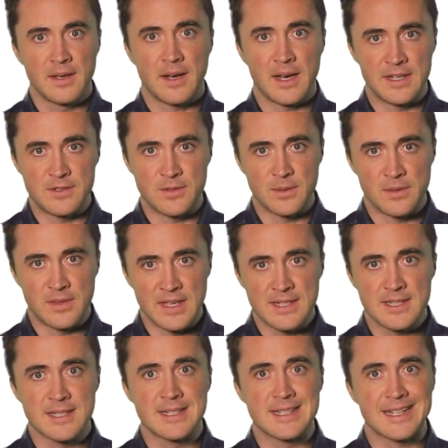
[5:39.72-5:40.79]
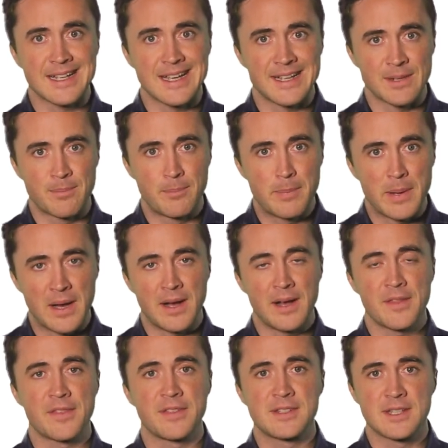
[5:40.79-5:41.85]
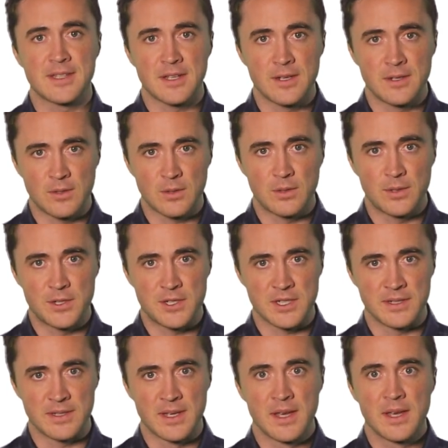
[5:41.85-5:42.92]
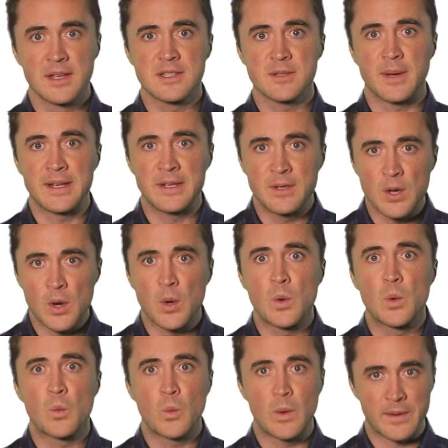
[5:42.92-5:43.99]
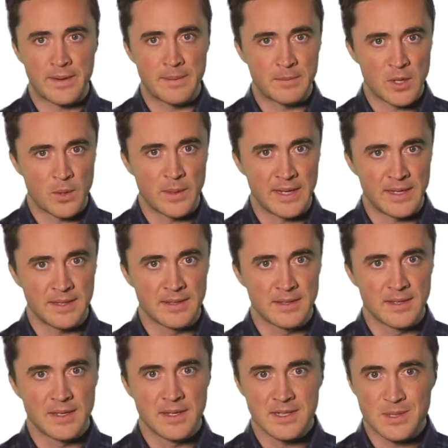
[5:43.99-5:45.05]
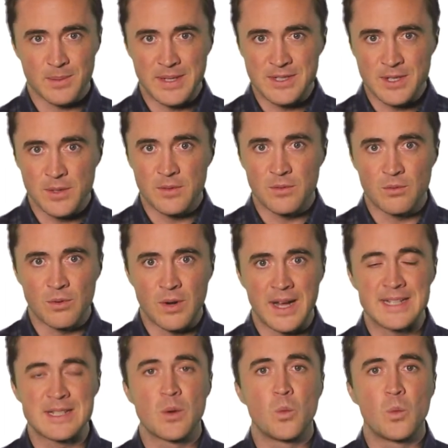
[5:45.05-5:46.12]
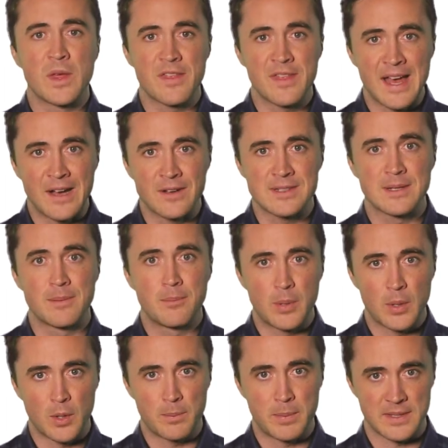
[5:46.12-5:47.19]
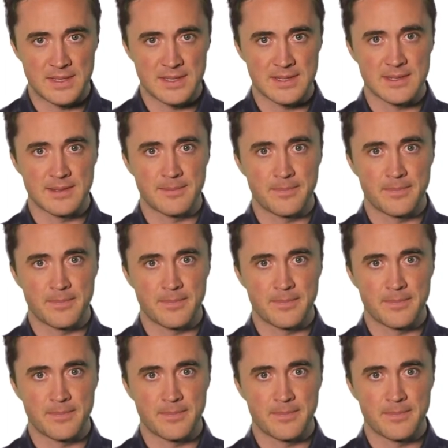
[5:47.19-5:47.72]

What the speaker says: I do this to cut a path to the conclusion so I know where I'm going, so I don't write without purpose.